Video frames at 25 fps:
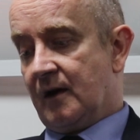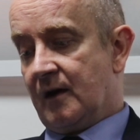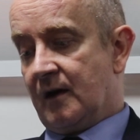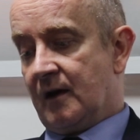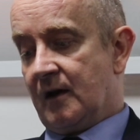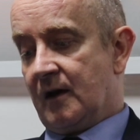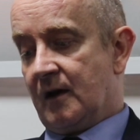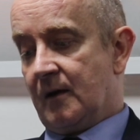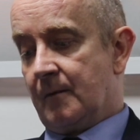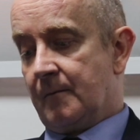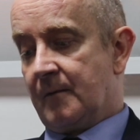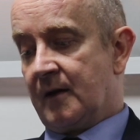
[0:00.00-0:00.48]

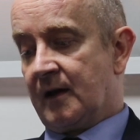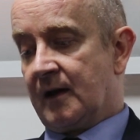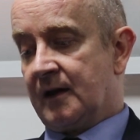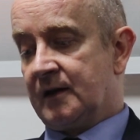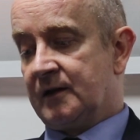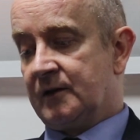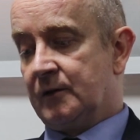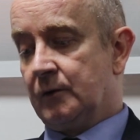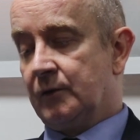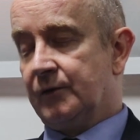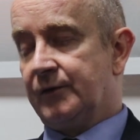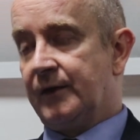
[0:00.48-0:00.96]
and I
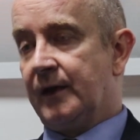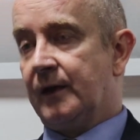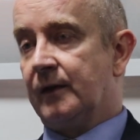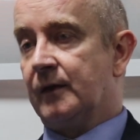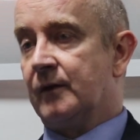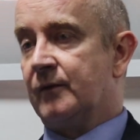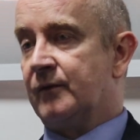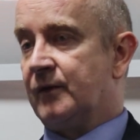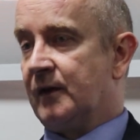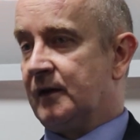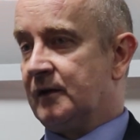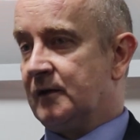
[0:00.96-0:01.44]
still think
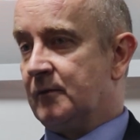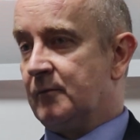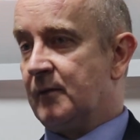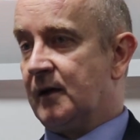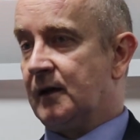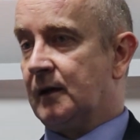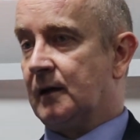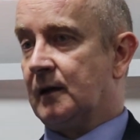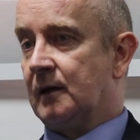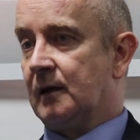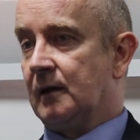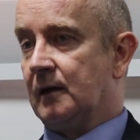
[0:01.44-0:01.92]
the
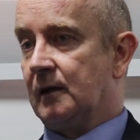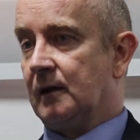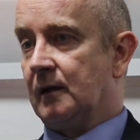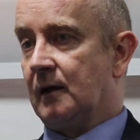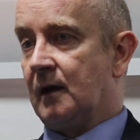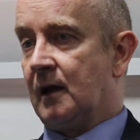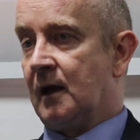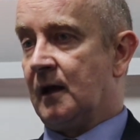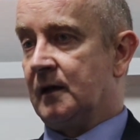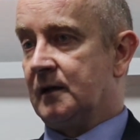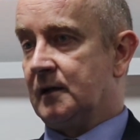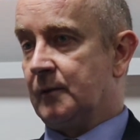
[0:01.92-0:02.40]

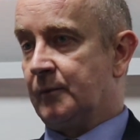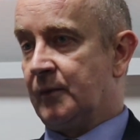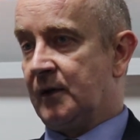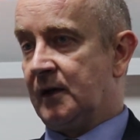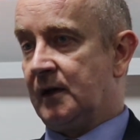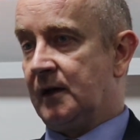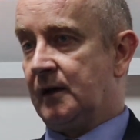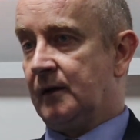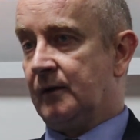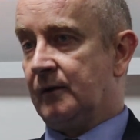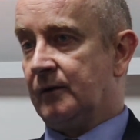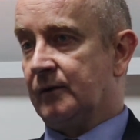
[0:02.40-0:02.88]
fundamental
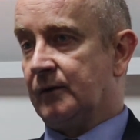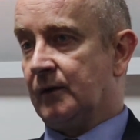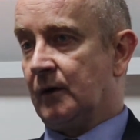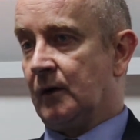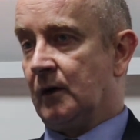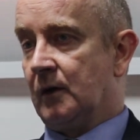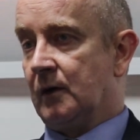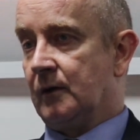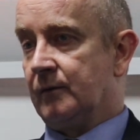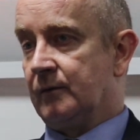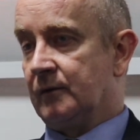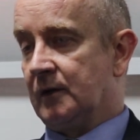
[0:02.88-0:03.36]
underpinnings
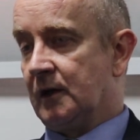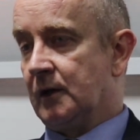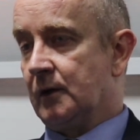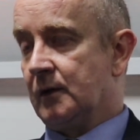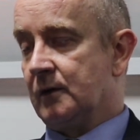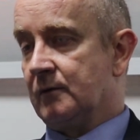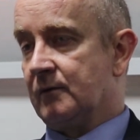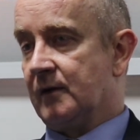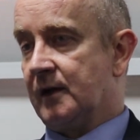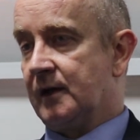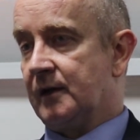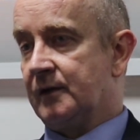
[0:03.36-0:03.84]
of
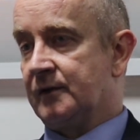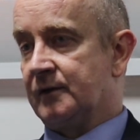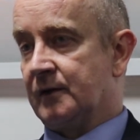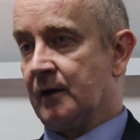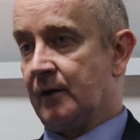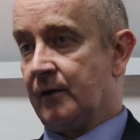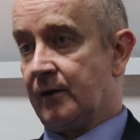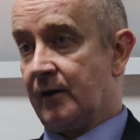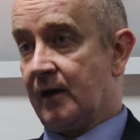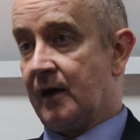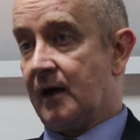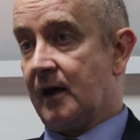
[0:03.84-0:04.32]
lower rates
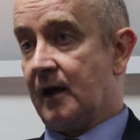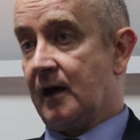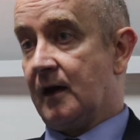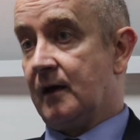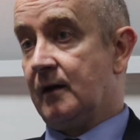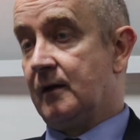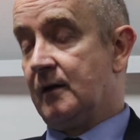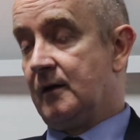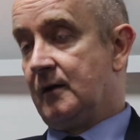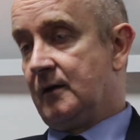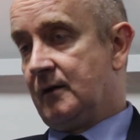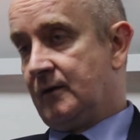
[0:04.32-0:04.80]
are there
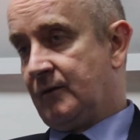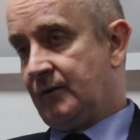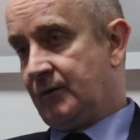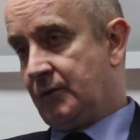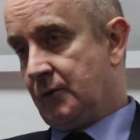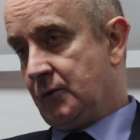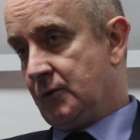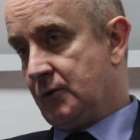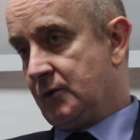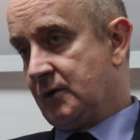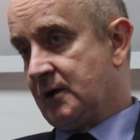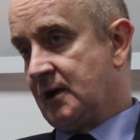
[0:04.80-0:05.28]

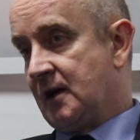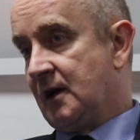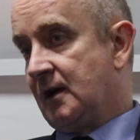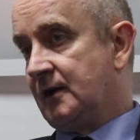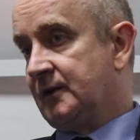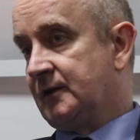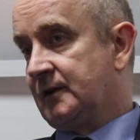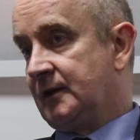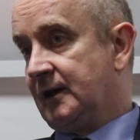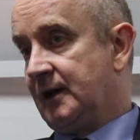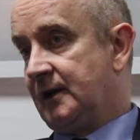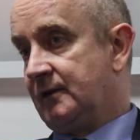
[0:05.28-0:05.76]
for
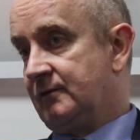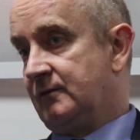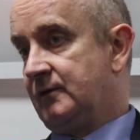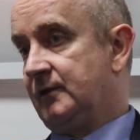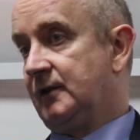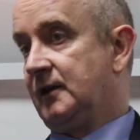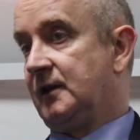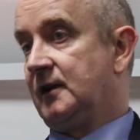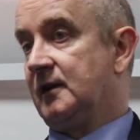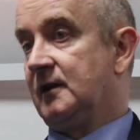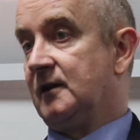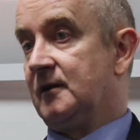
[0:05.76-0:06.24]
cuts later
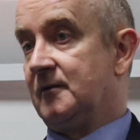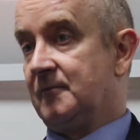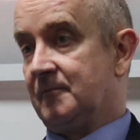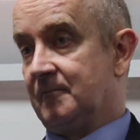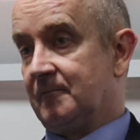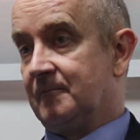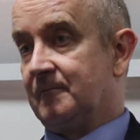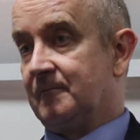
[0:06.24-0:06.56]
in the year.